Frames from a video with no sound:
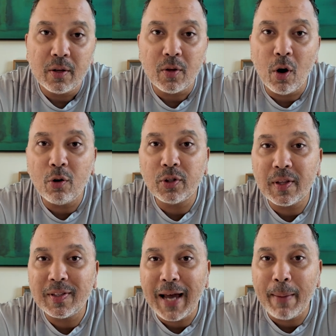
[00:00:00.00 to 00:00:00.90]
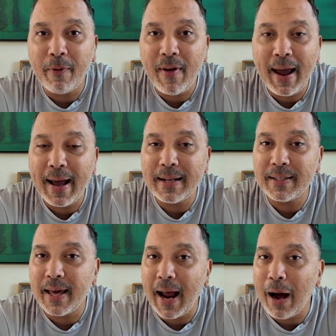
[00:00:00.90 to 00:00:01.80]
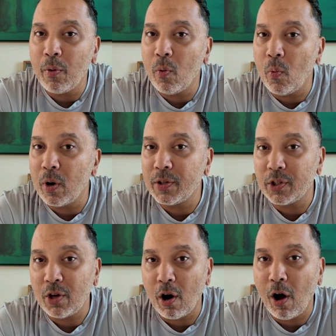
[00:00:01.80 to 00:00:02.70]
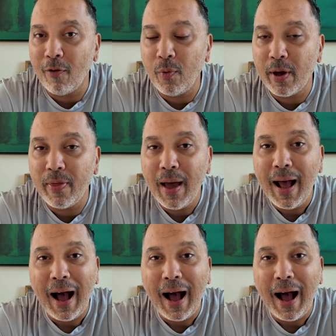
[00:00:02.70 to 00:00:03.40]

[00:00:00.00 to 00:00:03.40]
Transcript: Those are the type of hands that I would want to start off with.